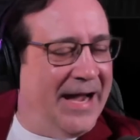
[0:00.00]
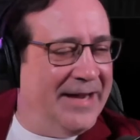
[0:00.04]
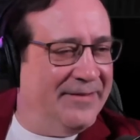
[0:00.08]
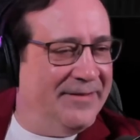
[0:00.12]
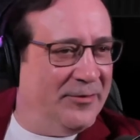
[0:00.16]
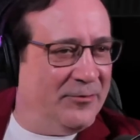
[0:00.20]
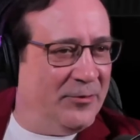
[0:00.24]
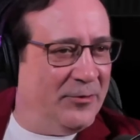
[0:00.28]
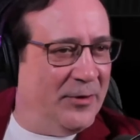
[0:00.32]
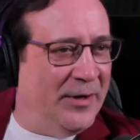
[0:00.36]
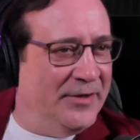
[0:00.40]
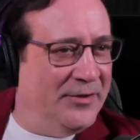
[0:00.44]
have
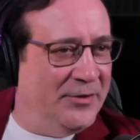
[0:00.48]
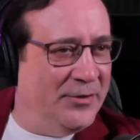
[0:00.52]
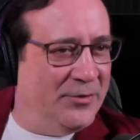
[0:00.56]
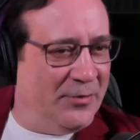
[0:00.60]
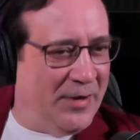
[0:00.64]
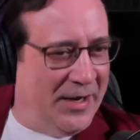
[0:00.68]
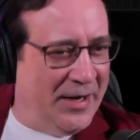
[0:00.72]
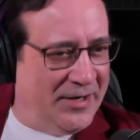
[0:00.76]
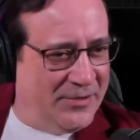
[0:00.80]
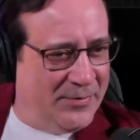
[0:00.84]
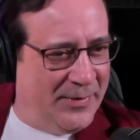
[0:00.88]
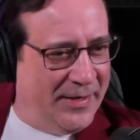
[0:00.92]
a friend who
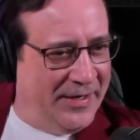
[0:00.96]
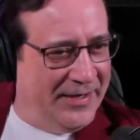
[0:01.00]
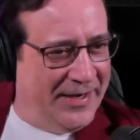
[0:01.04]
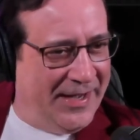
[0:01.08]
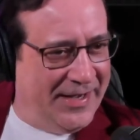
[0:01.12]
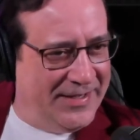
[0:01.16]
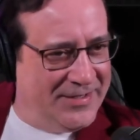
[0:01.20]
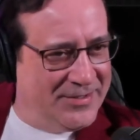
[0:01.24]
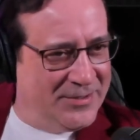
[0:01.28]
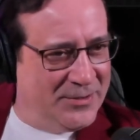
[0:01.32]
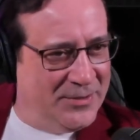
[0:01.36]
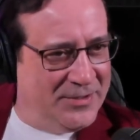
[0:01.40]
graduated
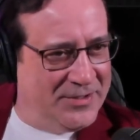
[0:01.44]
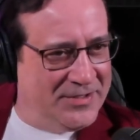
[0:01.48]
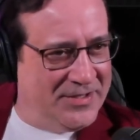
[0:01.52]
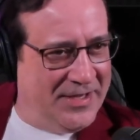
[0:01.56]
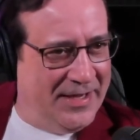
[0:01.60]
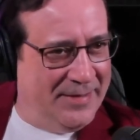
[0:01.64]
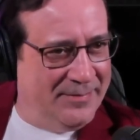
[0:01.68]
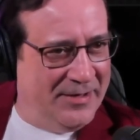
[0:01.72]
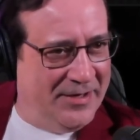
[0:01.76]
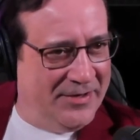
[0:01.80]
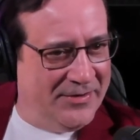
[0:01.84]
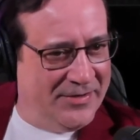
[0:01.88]
high school the
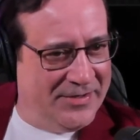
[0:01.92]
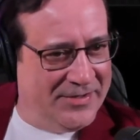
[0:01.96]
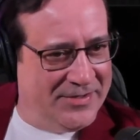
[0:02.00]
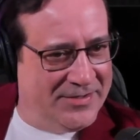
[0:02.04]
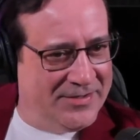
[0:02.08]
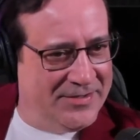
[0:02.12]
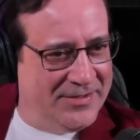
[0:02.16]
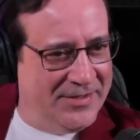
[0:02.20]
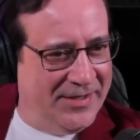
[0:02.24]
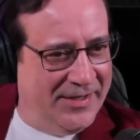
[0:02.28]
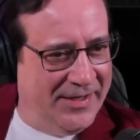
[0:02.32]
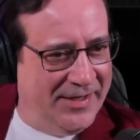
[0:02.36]
same year
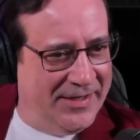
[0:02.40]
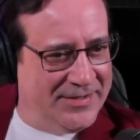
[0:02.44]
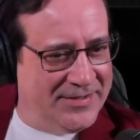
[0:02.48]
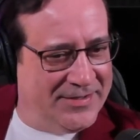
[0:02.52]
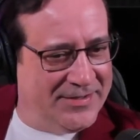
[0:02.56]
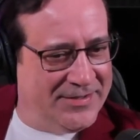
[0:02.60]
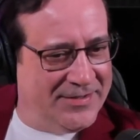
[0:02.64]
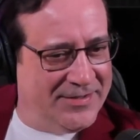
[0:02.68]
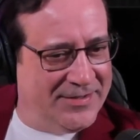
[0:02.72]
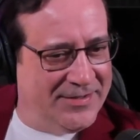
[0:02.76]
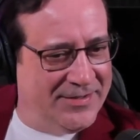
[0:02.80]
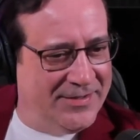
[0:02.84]
as
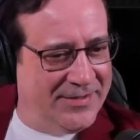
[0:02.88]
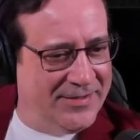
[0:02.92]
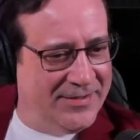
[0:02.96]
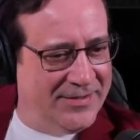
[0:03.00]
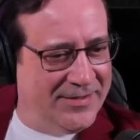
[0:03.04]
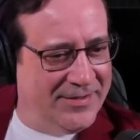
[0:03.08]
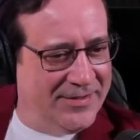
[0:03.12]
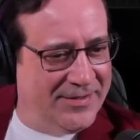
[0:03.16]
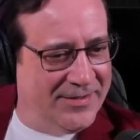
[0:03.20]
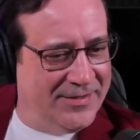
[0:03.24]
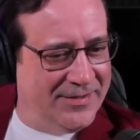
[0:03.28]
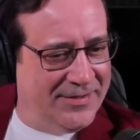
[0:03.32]
as
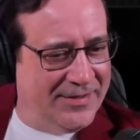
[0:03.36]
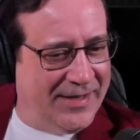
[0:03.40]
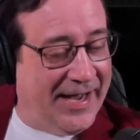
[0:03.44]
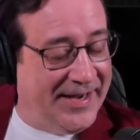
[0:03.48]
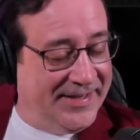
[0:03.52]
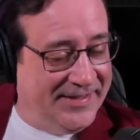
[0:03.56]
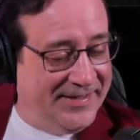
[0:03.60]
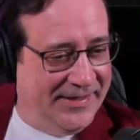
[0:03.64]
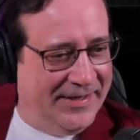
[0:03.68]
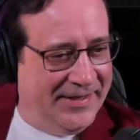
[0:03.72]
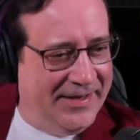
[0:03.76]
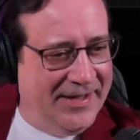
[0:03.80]
uh, I
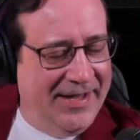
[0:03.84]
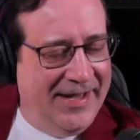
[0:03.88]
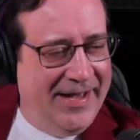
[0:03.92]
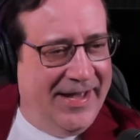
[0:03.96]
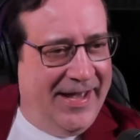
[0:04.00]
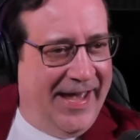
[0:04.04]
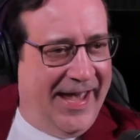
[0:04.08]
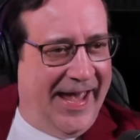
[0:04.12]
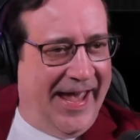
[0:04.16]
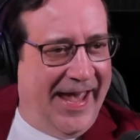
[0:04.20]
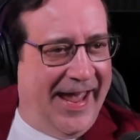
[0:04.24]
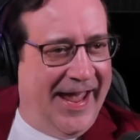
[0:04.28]
did,
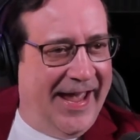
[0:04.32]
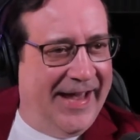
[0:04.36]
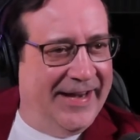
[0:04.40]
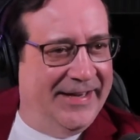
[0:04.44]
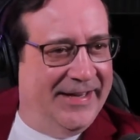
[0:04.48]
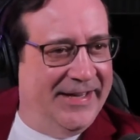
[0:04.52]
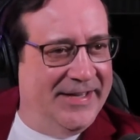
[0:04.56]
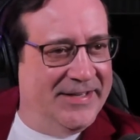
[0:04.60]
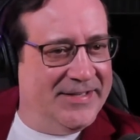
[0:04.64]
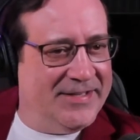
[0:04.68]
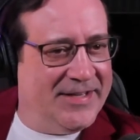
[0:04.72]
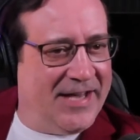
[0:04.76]
and
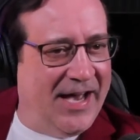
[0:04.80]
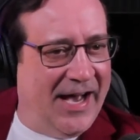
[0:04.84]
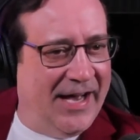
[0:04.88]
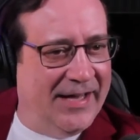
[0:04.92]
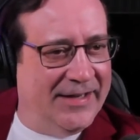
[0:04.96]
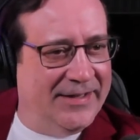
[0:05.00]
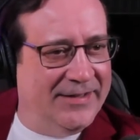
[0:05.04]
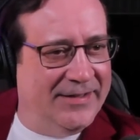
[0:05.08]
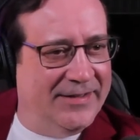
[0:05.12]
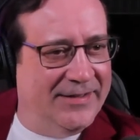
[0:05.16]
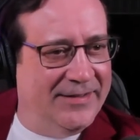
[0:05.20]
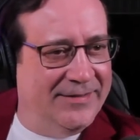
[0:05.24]
he's
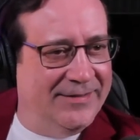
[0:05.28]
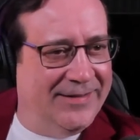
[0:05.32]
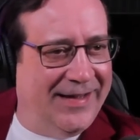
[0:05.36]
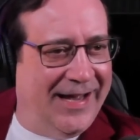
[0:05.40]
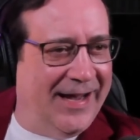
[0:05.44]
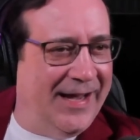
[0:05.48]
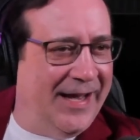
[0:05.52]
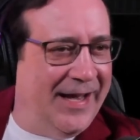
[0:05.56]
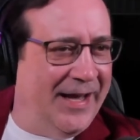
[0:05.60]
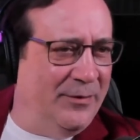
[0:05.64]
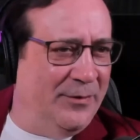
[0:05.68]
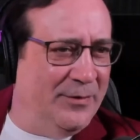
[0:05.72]
got
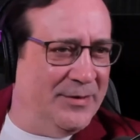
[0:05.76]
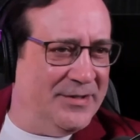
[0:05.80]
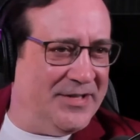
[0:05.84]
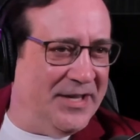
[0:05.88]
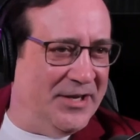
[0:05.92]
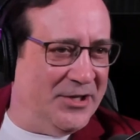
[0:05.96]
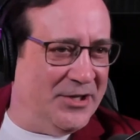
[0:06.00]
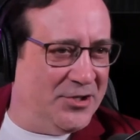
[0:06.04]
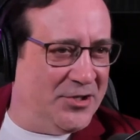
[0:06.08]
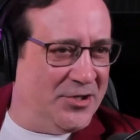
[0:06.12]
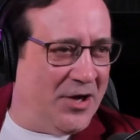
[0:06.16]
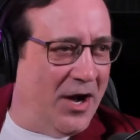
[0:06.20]
I don't want to
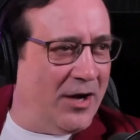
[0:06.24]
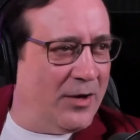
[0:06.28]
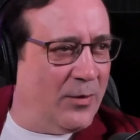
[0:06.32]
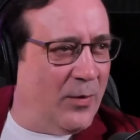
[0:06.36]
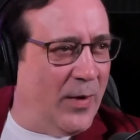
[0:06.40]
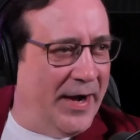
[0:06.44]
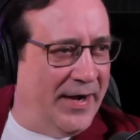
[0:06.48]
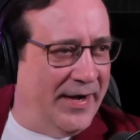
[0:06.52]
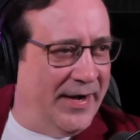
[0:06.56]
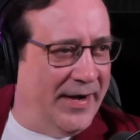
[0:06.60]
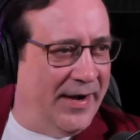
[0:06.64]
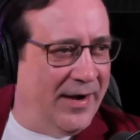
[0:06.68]
say shock
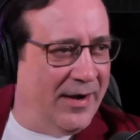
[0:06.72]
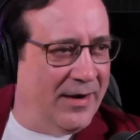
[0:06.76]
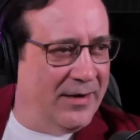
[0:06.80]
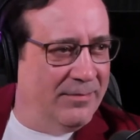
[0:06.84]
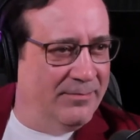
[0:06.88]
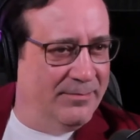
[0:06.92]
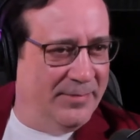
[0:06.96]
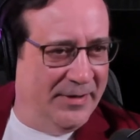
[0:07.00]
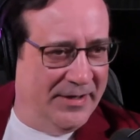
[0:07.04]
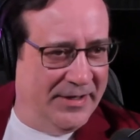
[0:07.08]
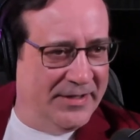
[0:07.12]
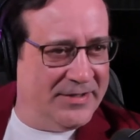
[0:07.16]
white
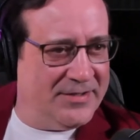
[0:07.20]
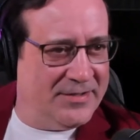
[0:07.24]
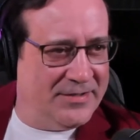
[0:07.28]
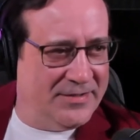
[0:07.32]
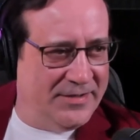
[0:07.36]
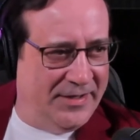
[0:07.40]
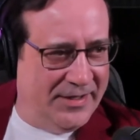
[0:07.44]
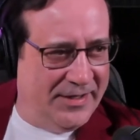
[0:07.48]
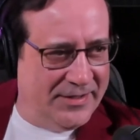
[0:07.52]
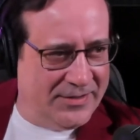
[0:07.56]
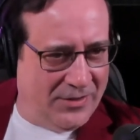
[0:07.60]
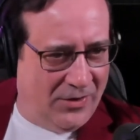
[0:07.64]
hair, but it's
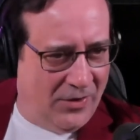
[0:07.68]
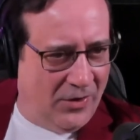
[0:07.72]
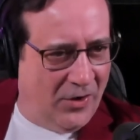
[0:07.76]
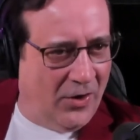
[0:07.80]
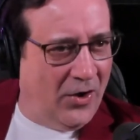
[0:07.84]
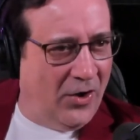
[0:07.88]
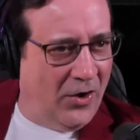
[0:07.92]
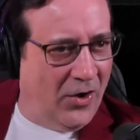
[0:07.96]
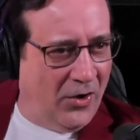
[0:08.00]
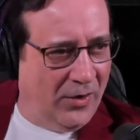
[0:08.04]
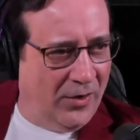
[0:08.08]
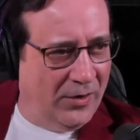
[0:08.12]
it's
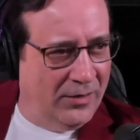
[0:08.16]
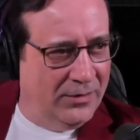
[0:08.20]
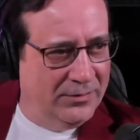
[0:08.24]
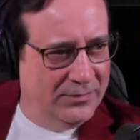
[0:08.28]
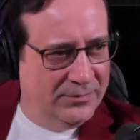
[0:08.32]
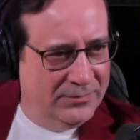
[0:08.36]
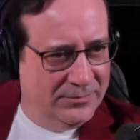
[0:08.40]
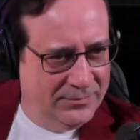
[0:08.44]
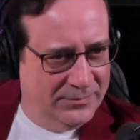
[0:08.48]
all